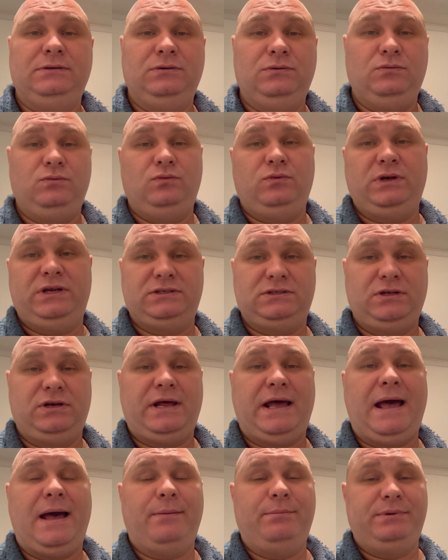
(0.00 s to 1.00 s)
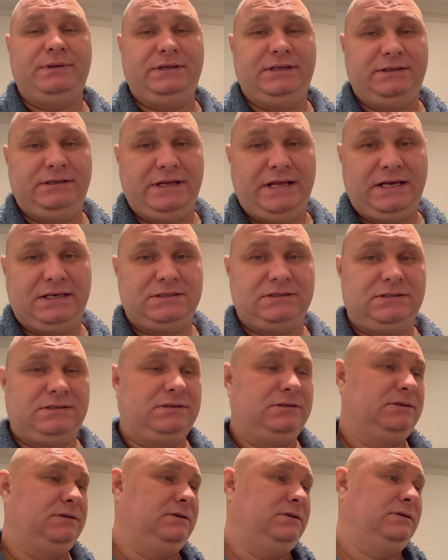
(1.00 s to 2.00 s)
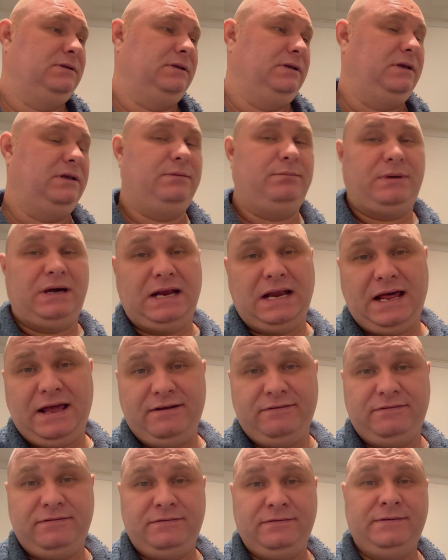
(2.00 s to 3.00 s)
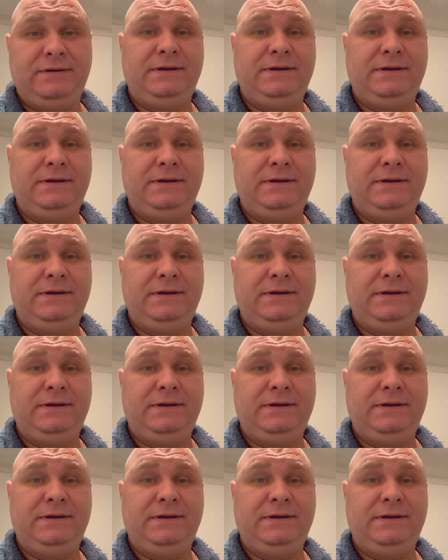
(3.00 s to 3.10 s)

what is going to happen next in my life,